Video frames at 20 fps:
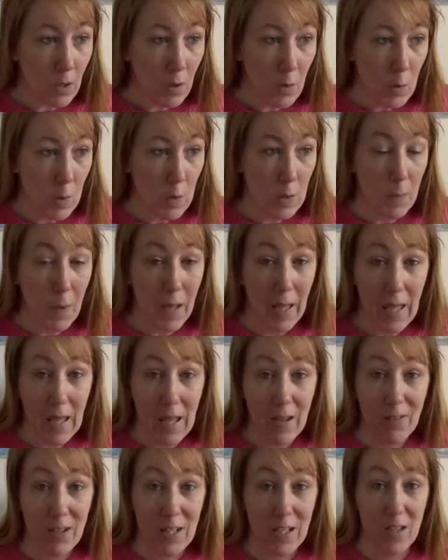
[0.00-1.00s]
because my
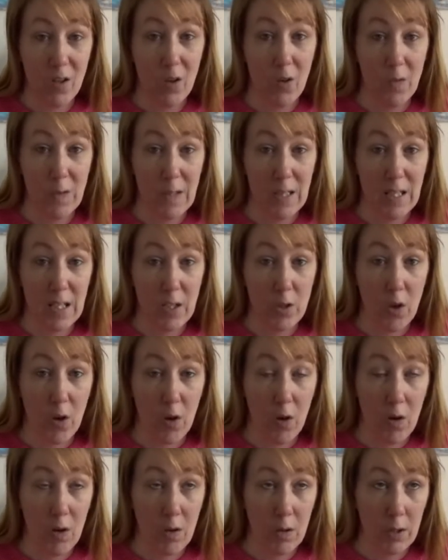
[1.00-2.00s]
hair is obviously
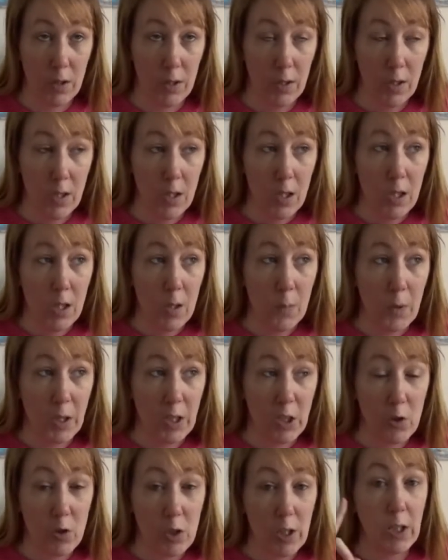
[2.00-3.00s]
dark, but I
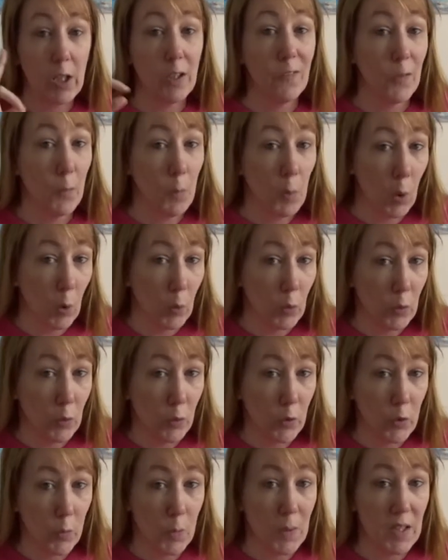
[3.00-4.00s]
usually go for
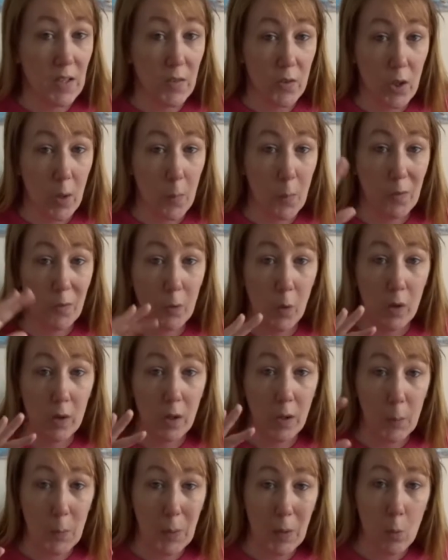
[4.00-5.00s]
blonde, but this time I thought I'd
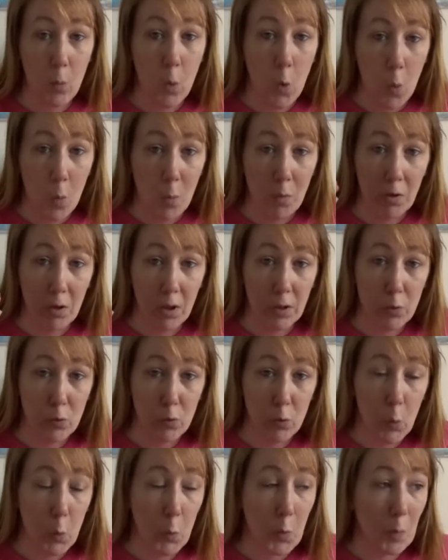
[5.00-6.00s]
go a bit warmer and go
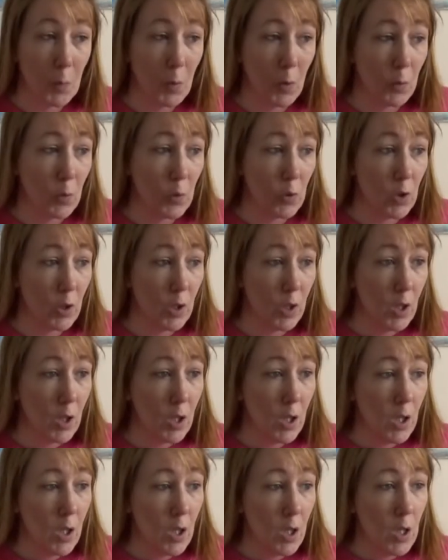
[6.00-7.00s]
strawberry blonde.
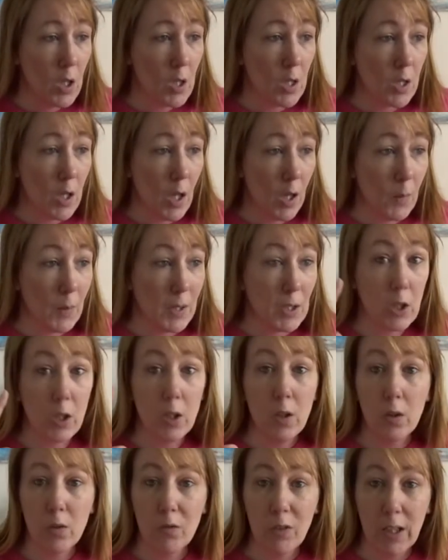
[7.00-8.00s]
So it did
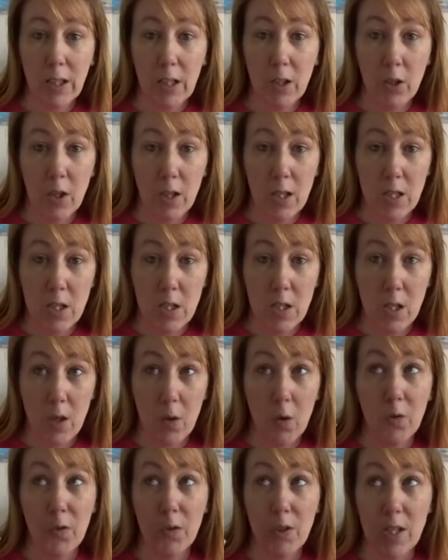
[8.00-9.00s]
look really nice
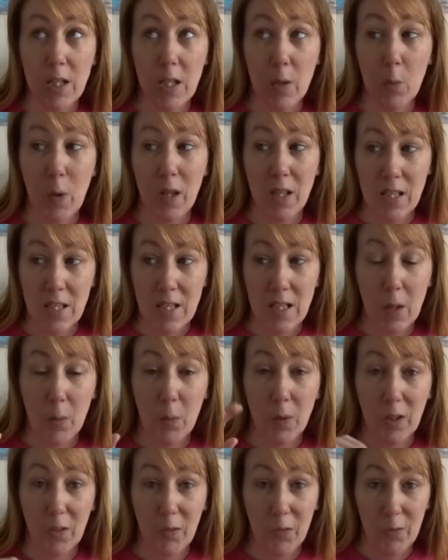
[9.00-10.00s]
obviously Wednesday
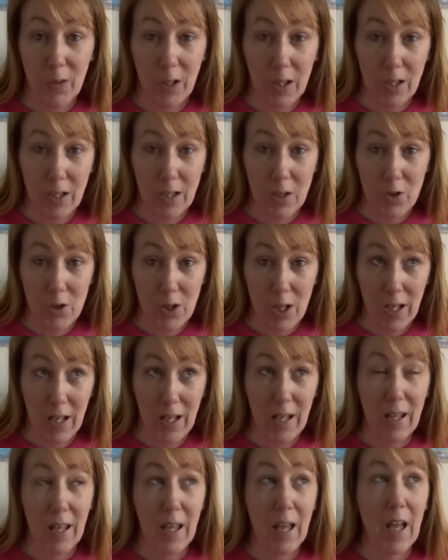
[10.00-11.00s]
when I finished
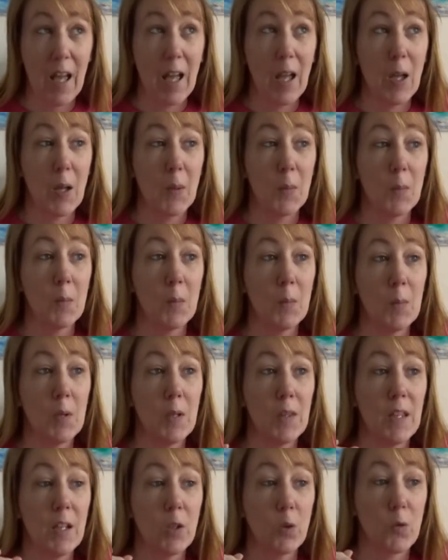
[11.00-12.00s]
it,
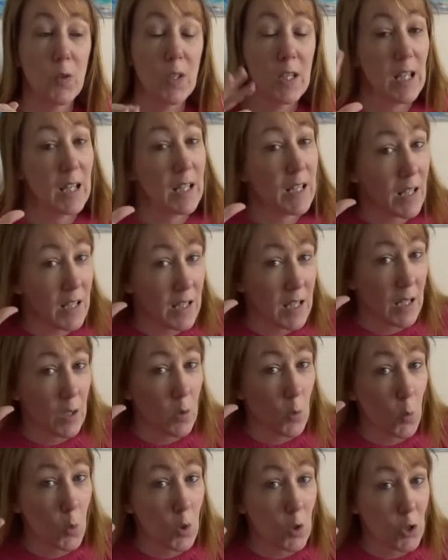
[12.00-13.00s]
but then obviously it does need
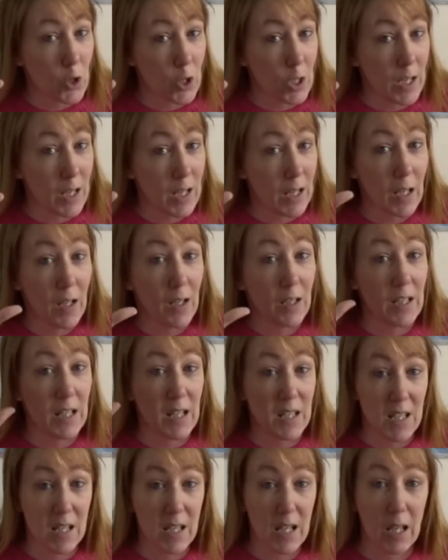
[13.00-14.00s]
a wash now, and
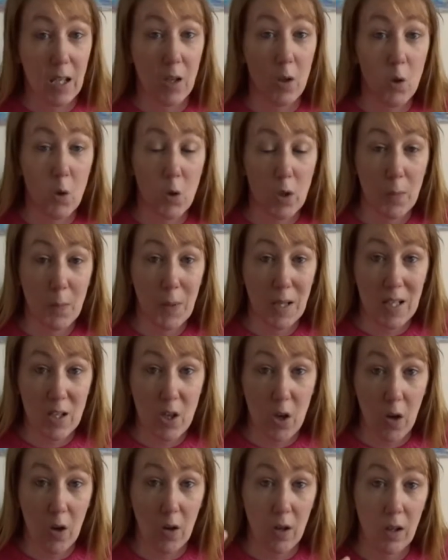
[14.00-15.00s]
yesterday it gone a bit
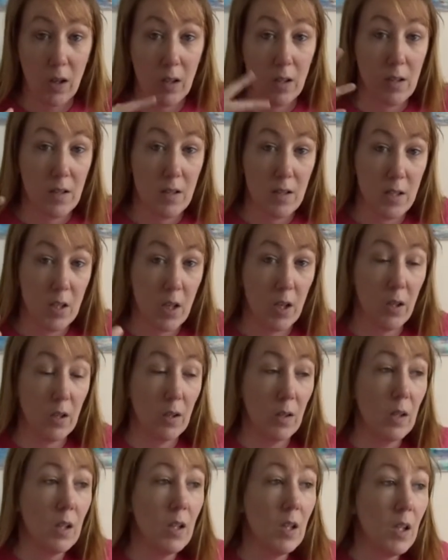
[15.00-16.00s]
darker. So,
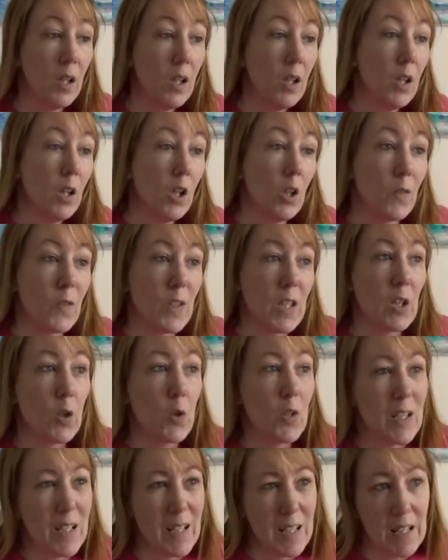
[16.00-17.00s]
and obviously
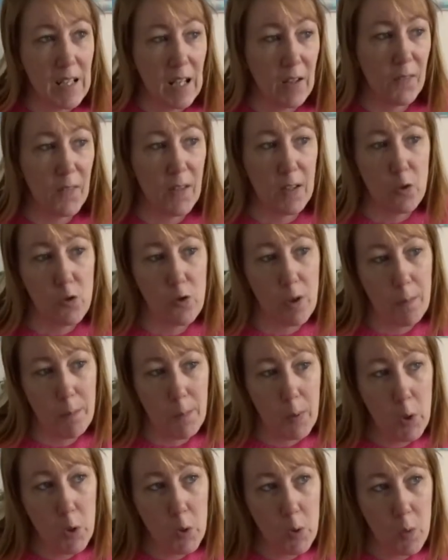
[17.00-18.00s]
because it didn't have that
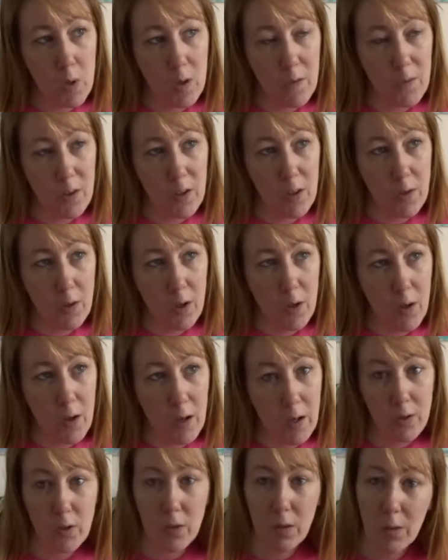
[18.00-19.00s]
shampoo after the
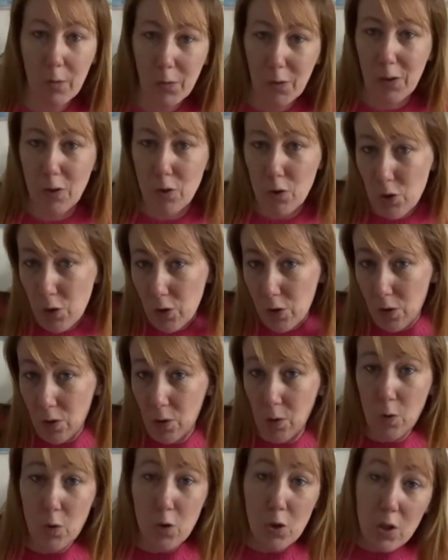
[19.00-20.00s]
dye, I don't know if I should
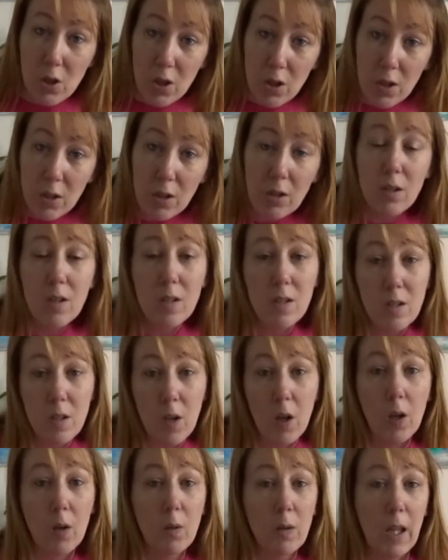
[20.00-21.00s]
or shouldn't.
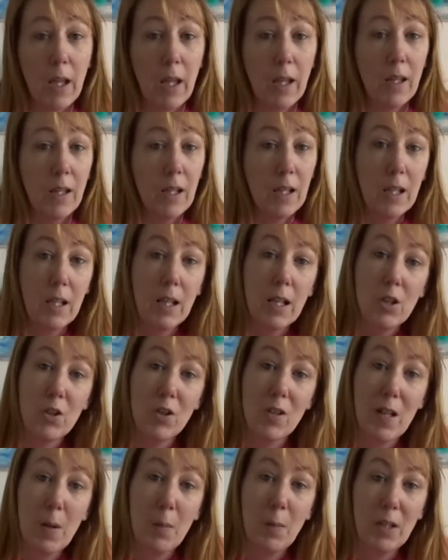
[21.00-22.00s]
So yeah,
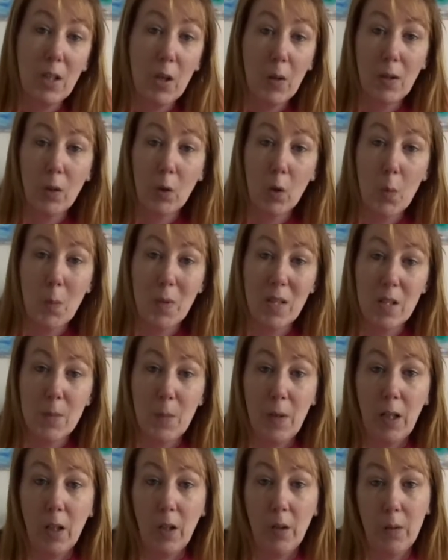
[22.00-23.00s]
just let me know in the comments
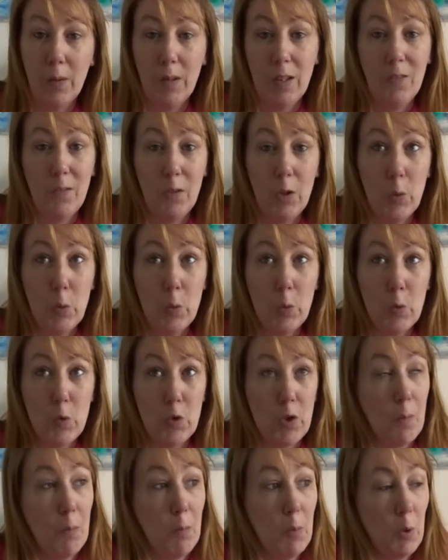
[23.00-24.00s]
below if you
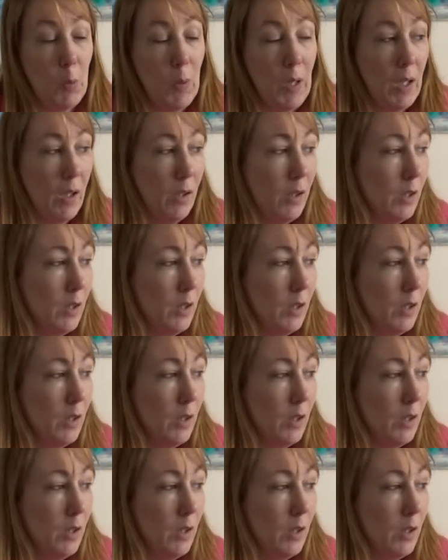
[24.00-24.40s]
shampoo it.